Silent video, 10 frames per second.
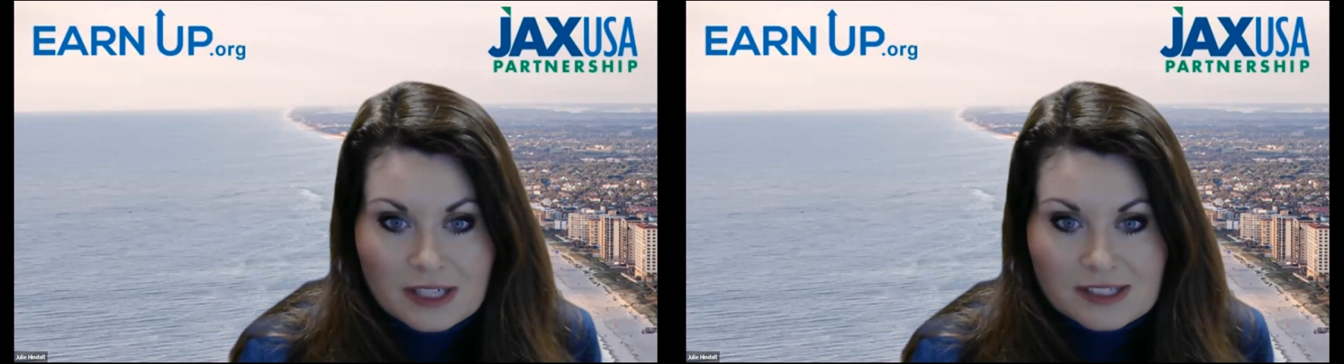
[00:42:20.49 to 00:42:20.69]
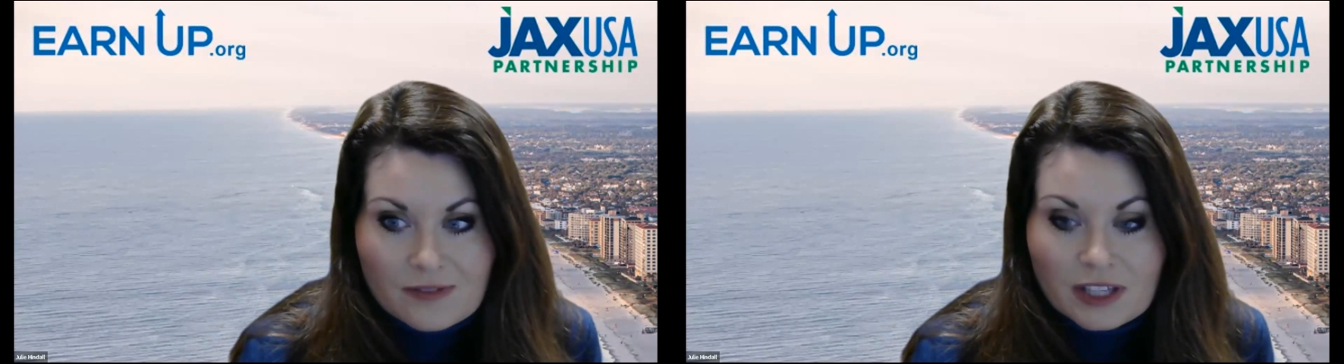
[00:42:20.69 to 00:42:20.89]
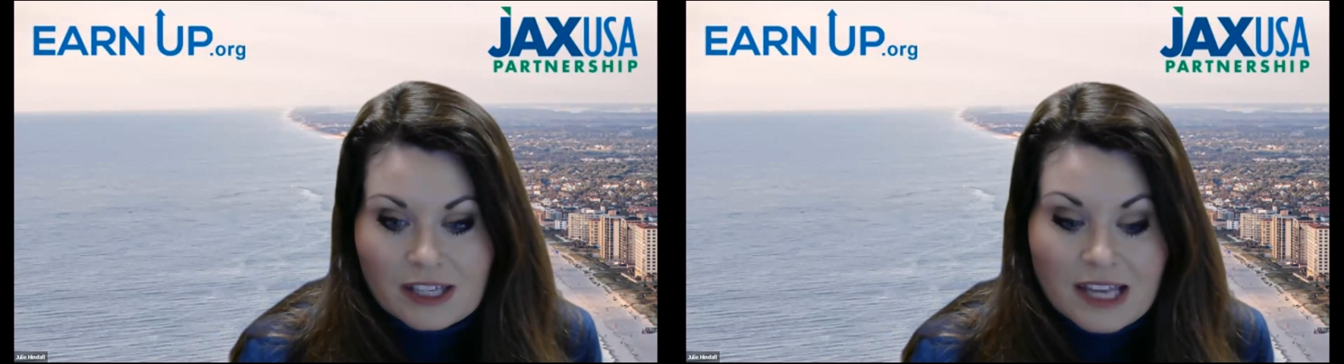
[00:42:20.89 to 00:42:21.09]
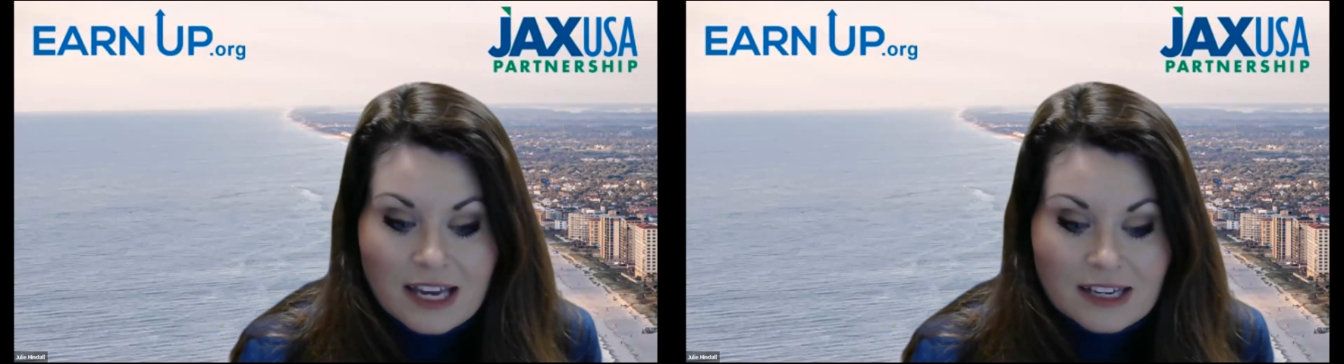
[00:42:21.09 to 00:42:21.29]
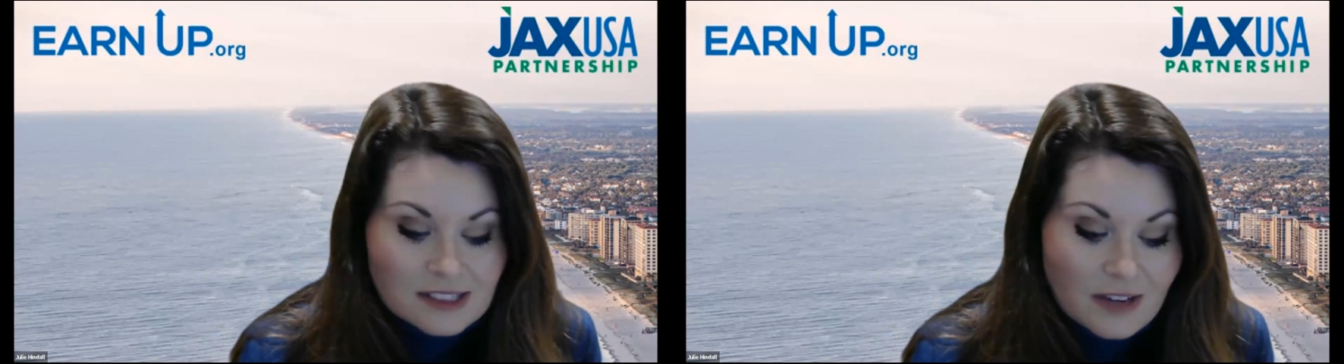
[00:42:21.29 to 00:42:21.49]
I feel like that
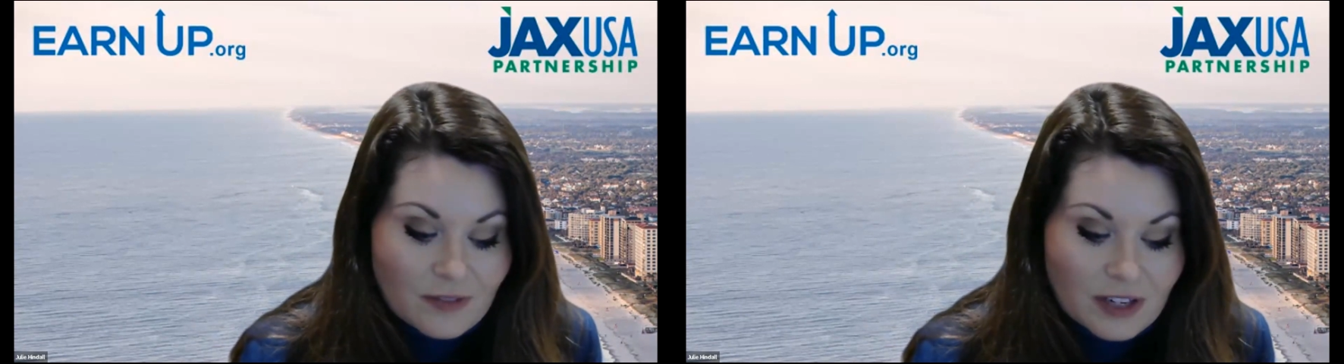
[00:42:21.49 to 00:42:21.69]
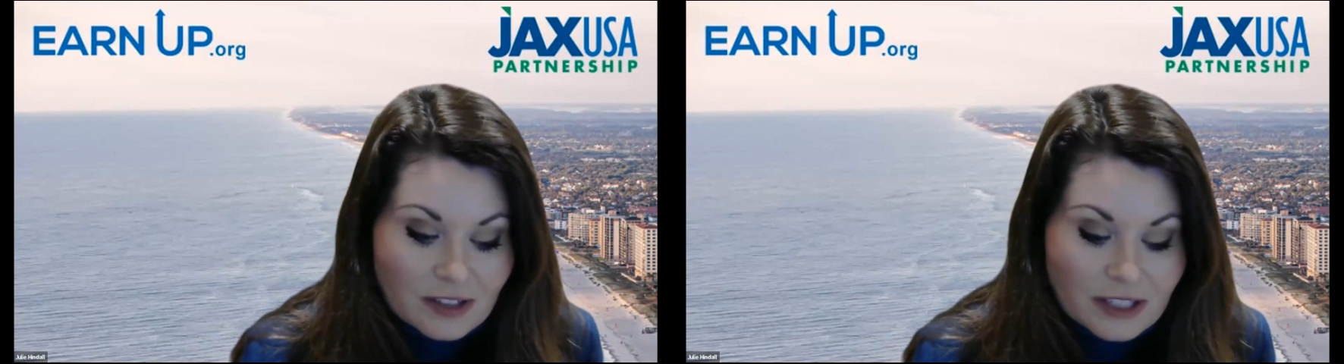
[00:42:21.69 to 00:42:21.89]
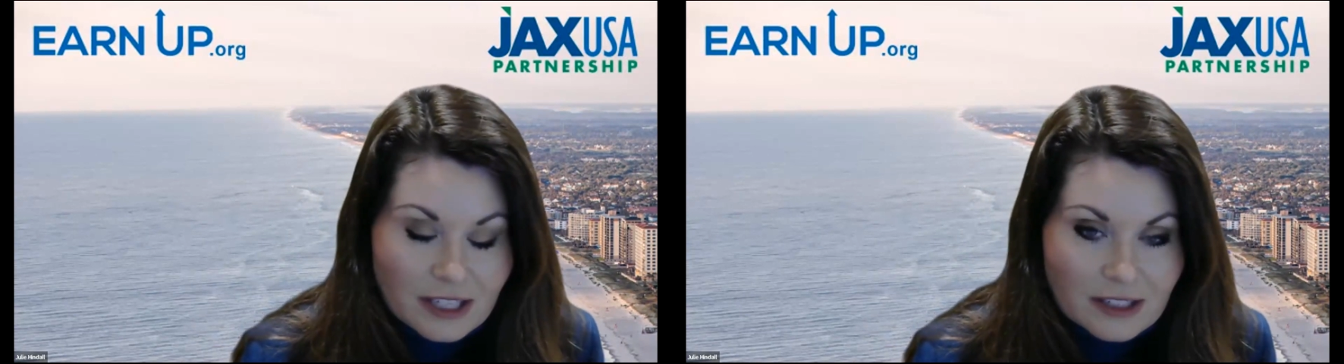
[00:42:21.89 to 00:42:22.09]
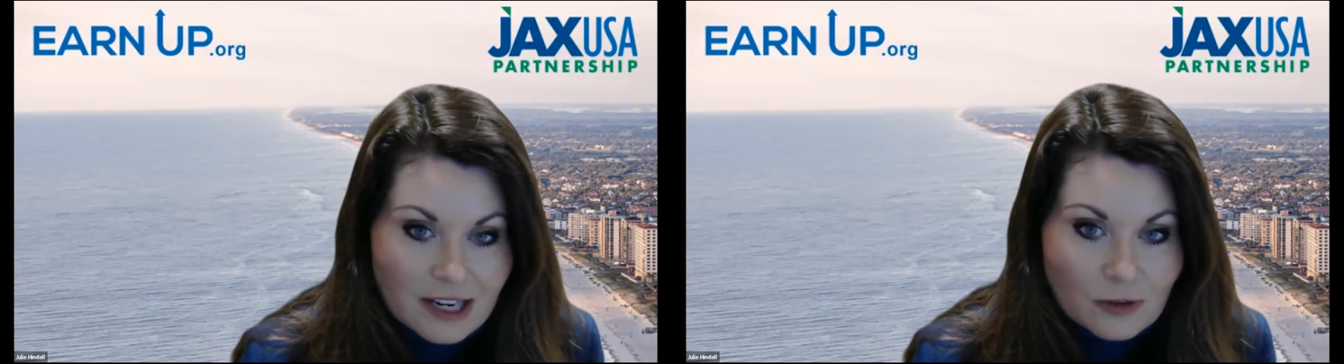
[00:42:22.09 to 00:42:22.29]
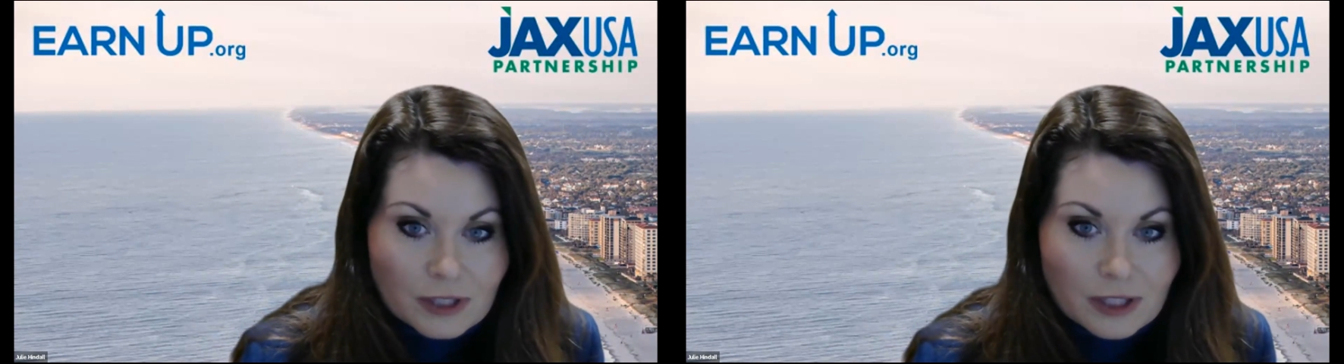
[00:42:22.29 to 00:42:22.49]
is definitely
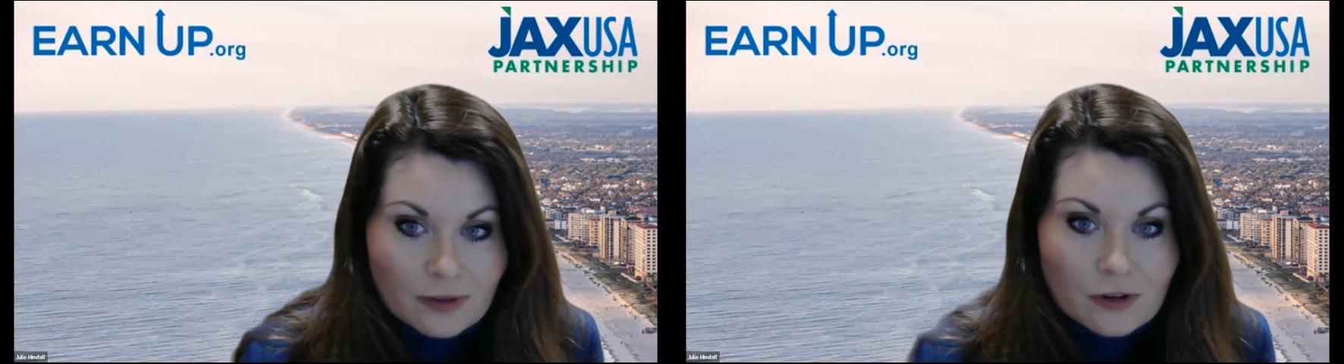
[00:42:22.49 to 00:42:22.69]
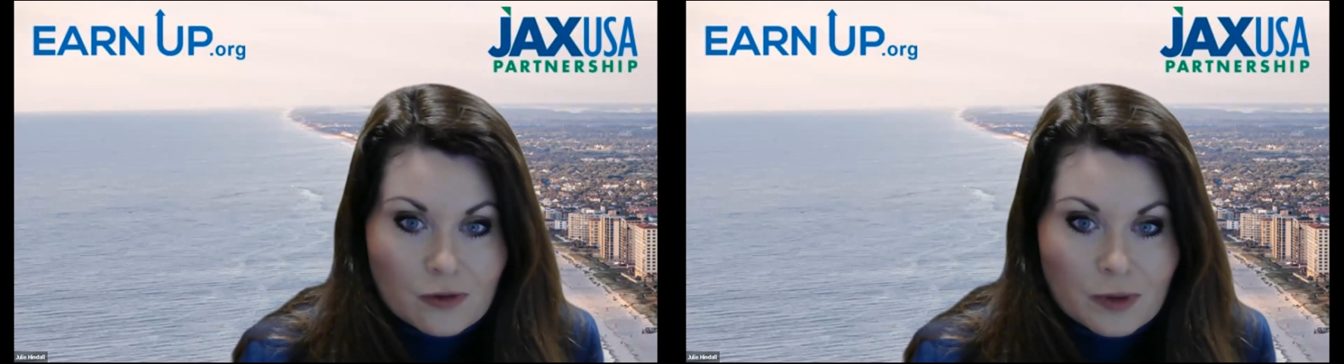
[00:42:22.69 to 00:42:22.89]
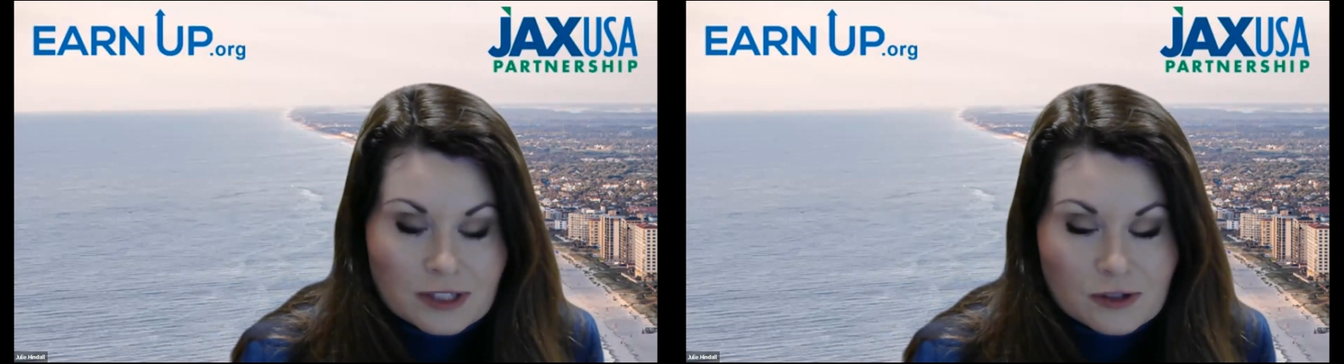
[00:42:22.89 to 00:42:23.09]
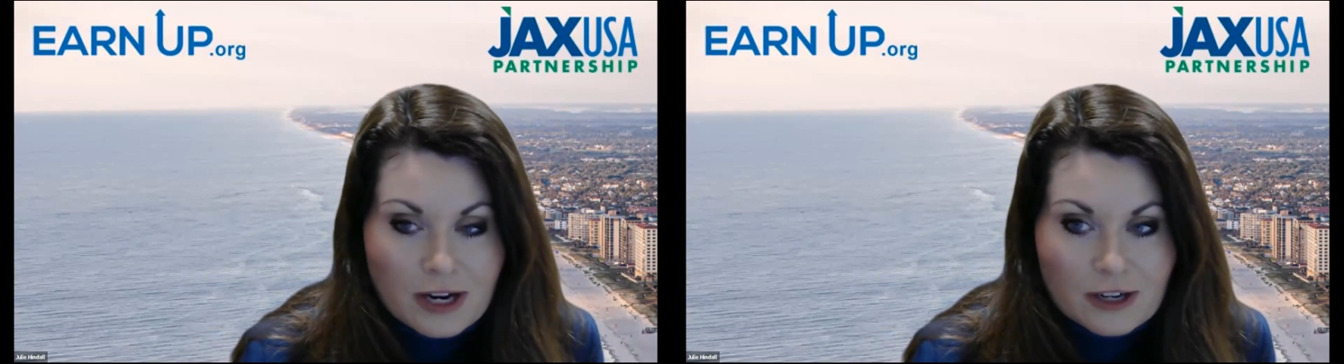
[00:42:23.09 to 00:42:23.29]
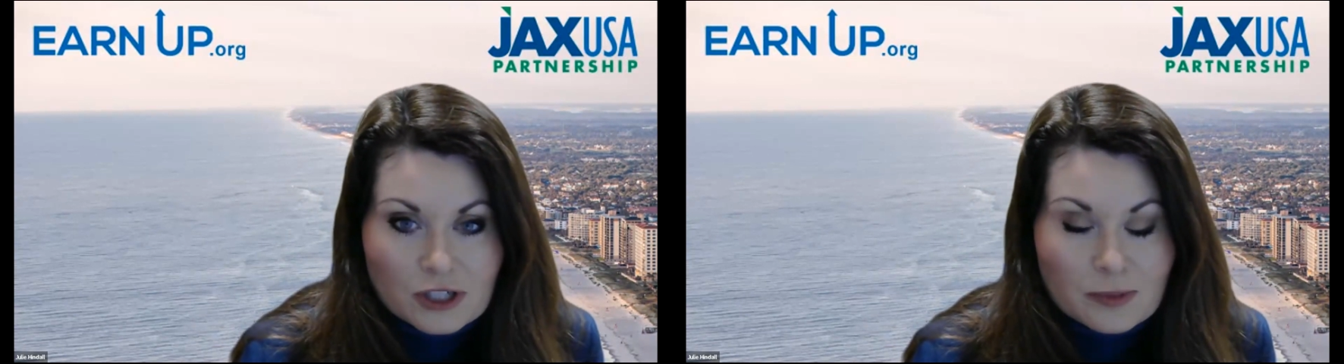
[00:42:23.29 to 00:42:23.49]
not only a recruitment strategy,